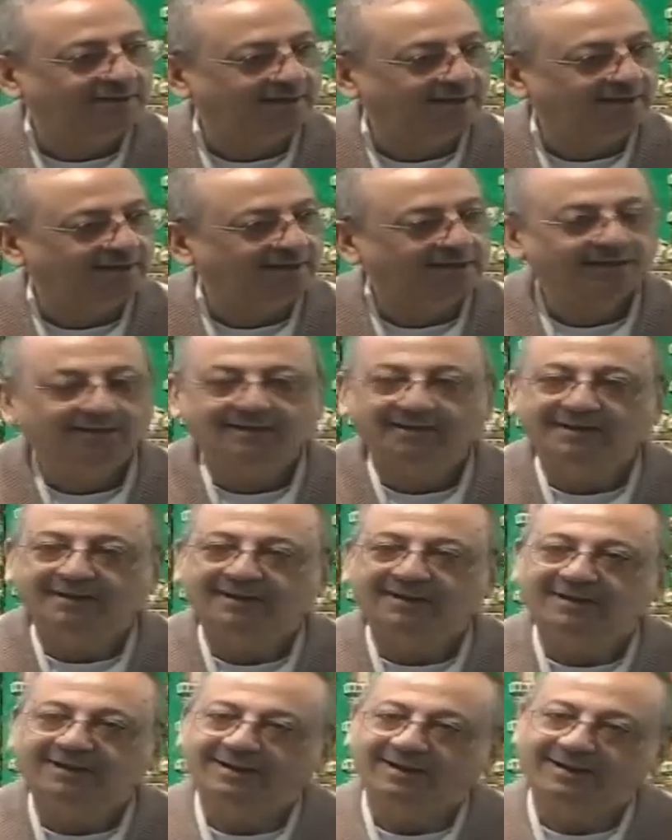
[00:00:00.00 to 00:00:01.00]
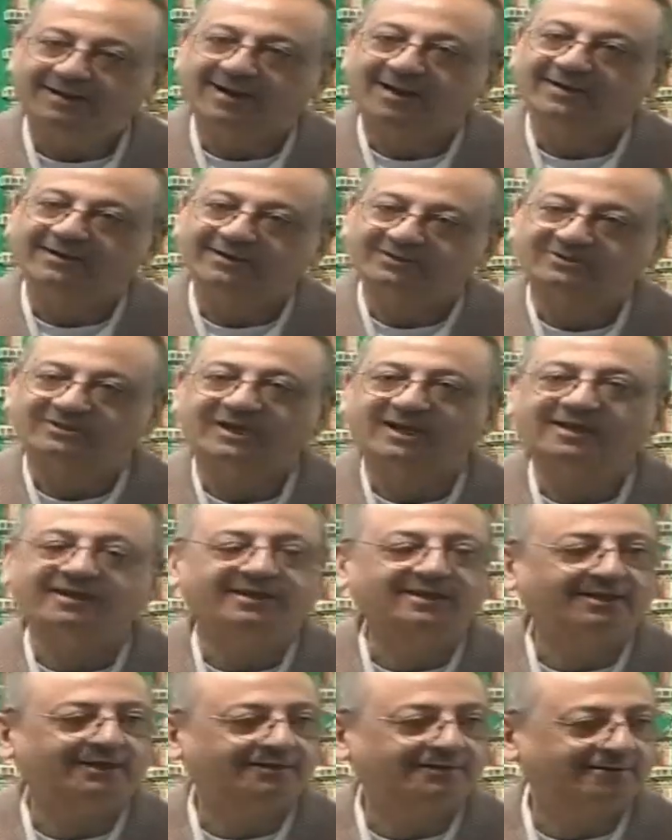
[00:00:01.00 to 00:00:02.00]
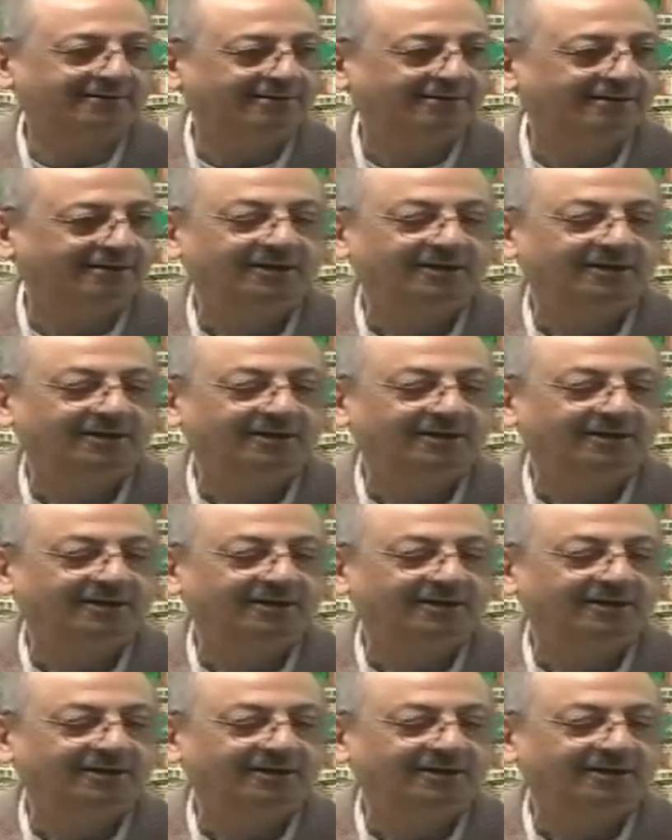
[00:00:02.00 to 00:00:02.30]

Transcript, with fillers: uh, in understanding it.